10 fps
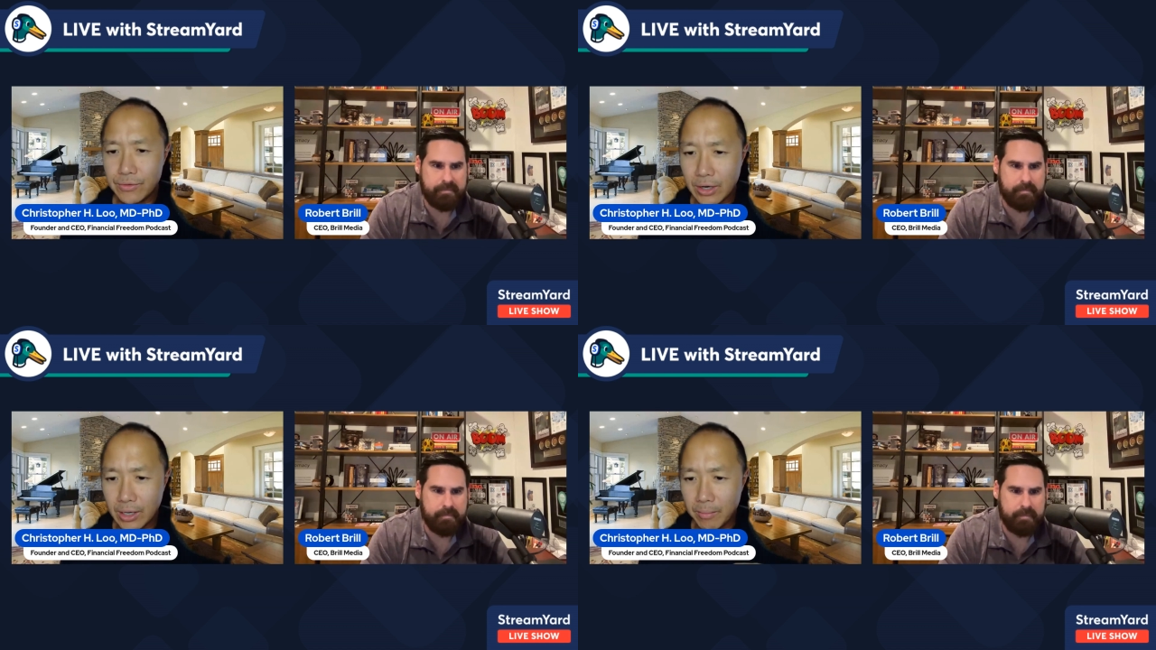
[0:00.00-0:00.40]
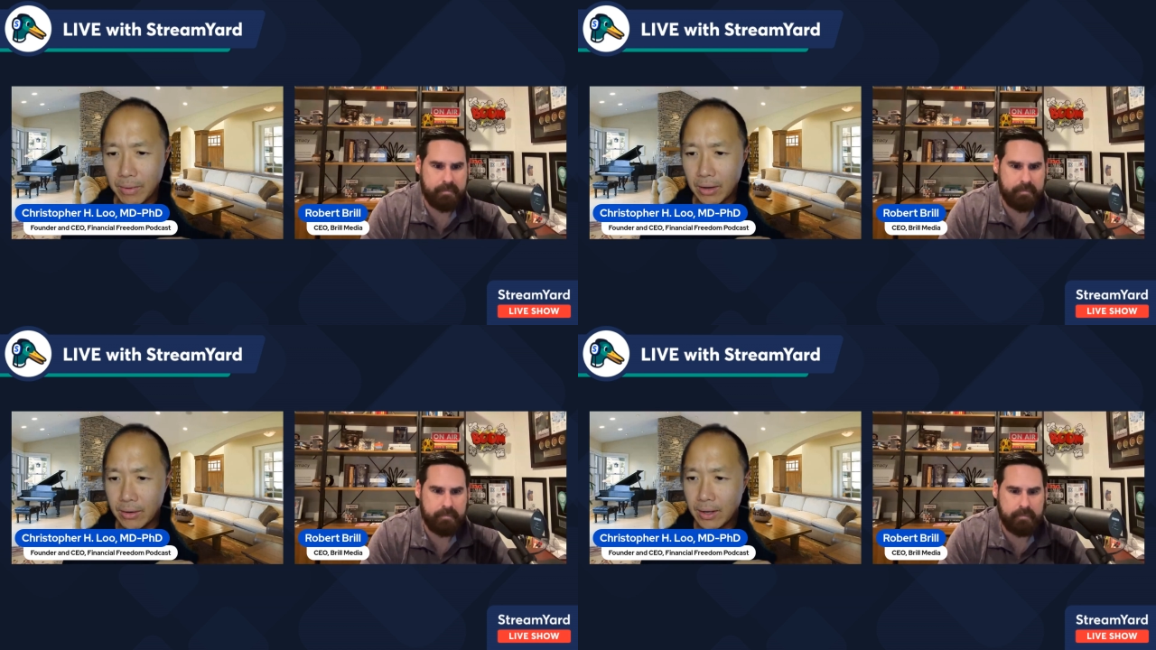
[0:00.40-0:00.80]
Speaker 1: talking
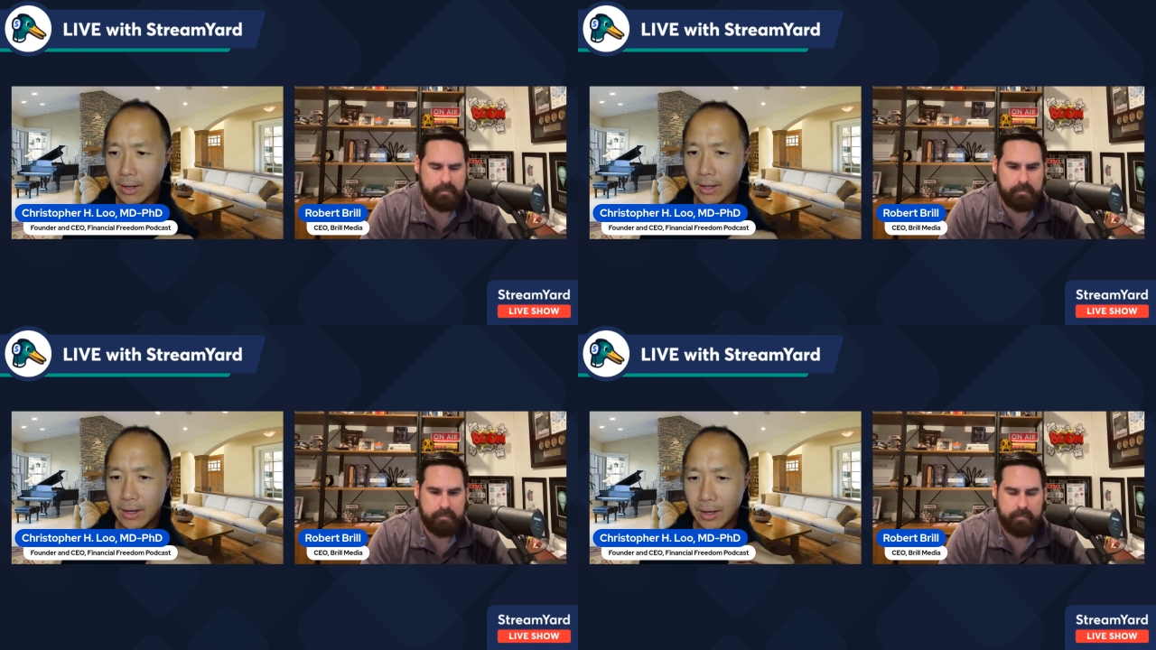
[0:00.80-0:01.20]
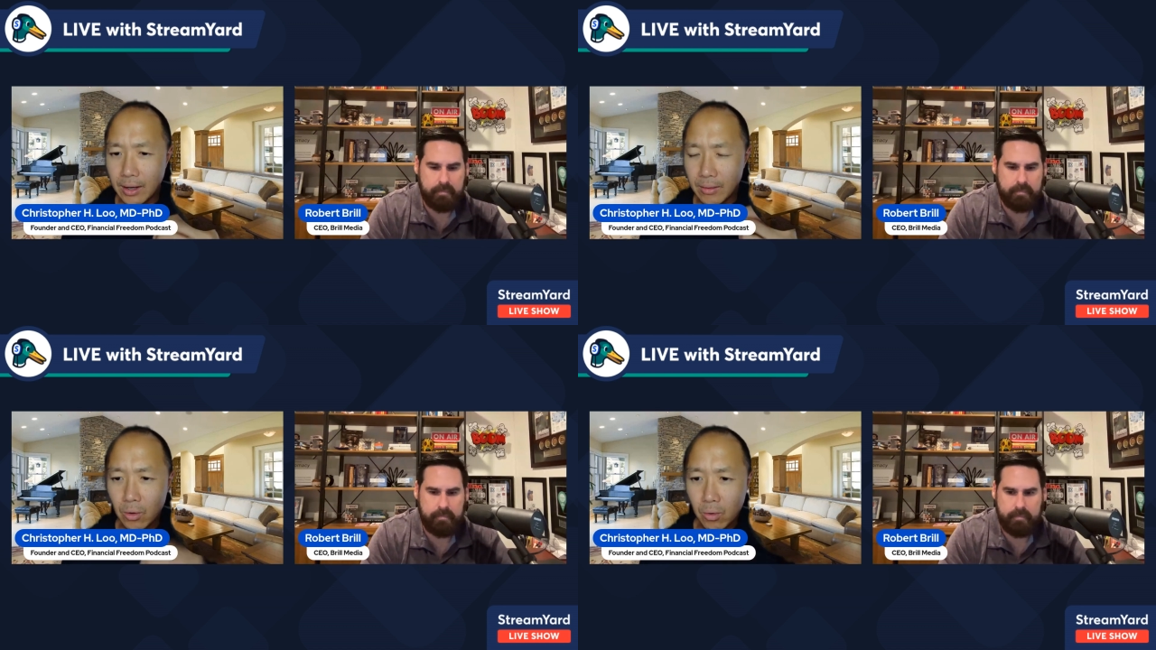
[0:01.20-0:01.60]
about
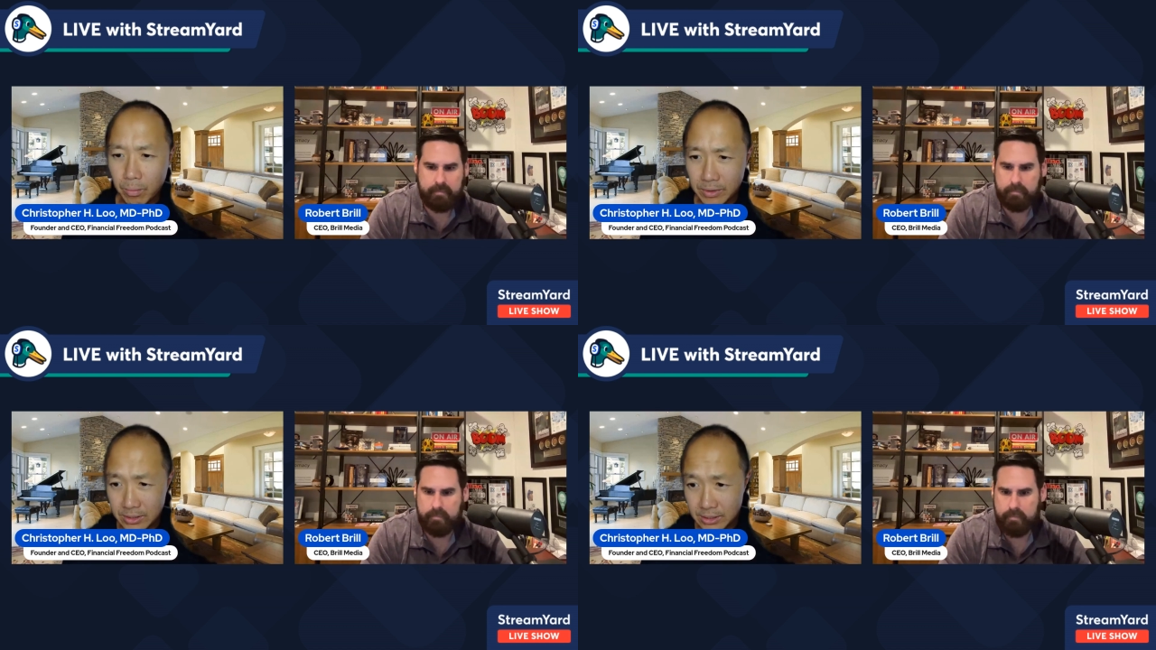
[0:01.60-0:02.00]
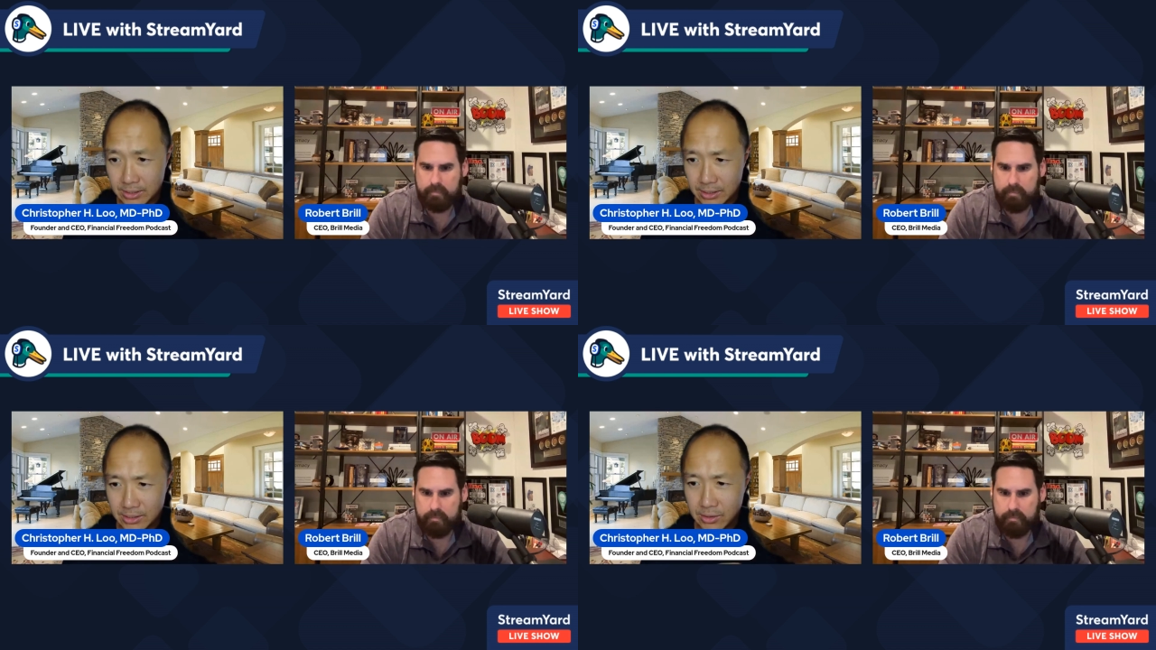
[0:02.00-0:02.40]
uh, local
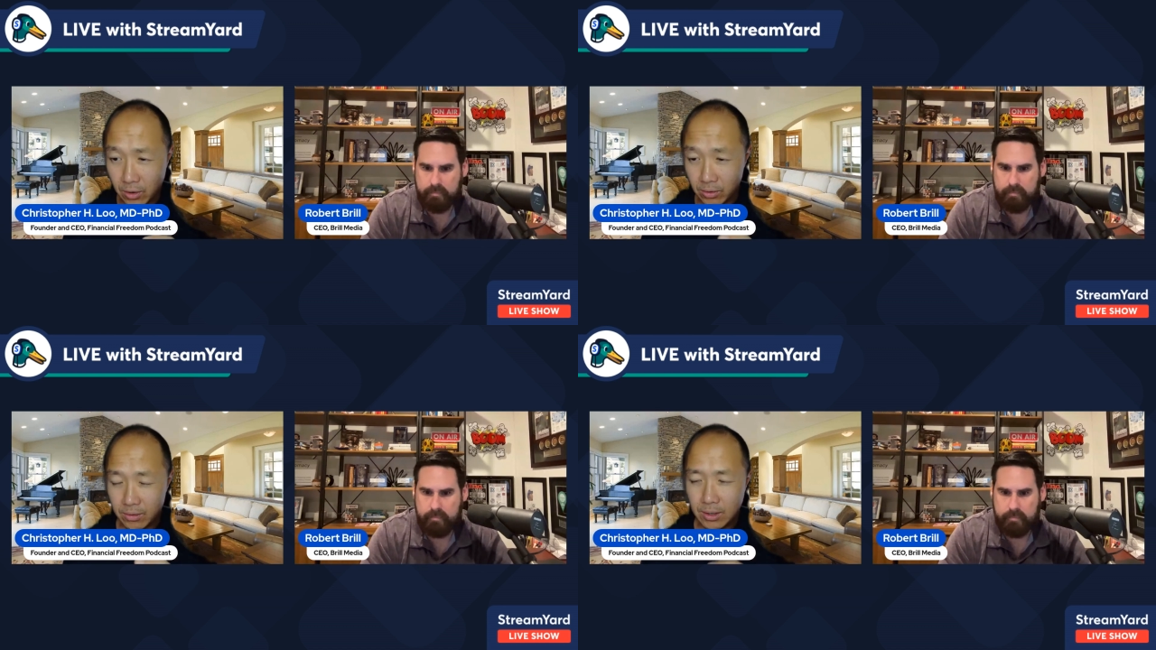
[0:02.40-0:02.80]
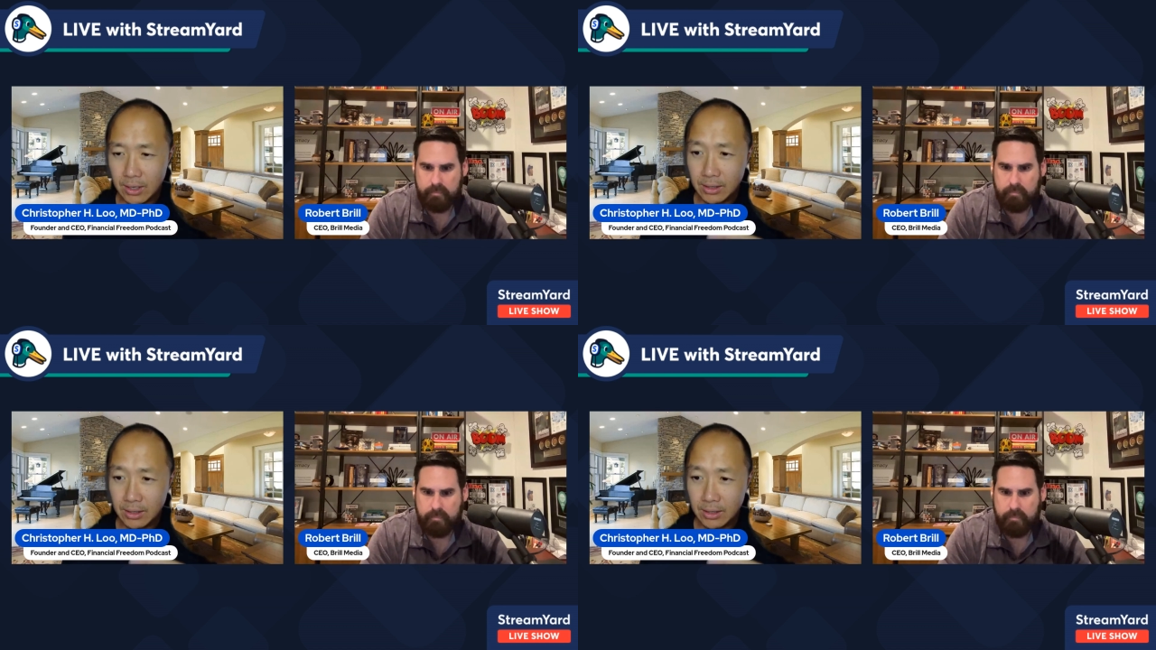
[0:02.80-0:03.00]
businesses start